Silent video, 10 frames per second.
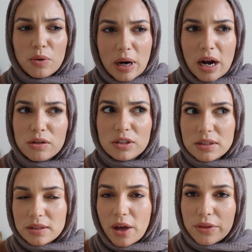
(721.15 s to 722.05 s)
around
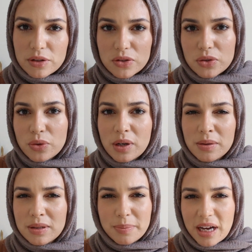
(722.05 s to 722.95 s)
others who
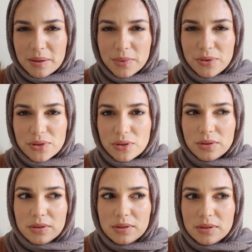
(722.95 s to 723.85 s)
are in bad moods
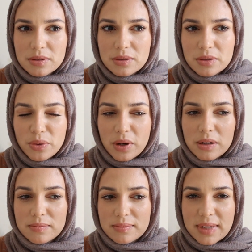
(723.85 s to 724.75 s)
or who
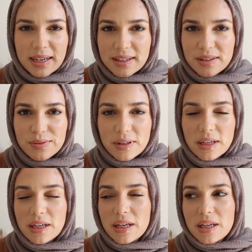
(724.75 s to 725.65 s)
are negative.
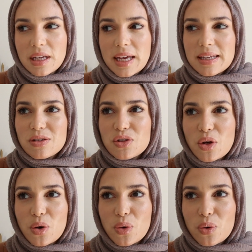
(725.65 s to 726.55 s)
And
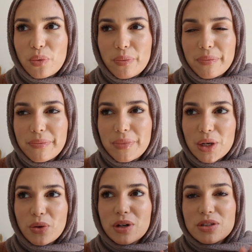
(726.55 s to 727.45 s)
so
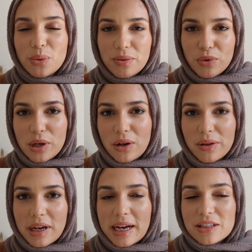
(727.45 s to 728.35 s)
in order to avoid all
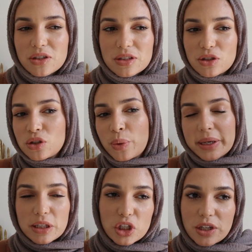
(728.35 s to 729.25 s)
that, I just
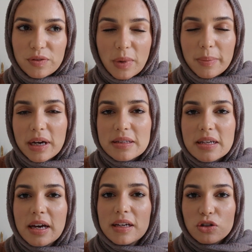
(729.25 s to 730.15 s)
quickly shift my
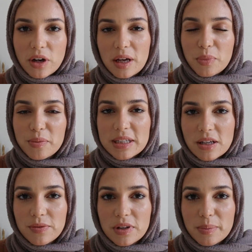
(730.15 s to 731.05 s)
mindset and try and put
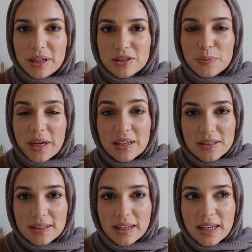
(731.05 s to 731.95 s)
myself in a better
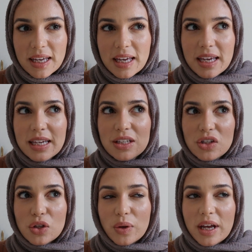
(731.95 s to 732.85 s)
space
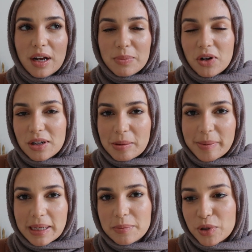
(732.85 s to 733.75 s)
so that I'm not in a
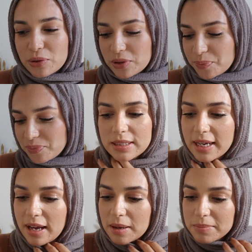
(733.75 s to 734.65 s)
bad mood.
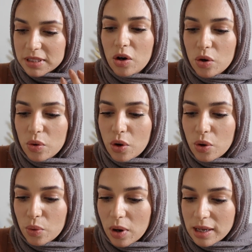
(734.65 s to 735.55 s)

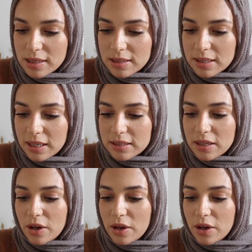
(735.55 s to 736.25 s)
Tams001 says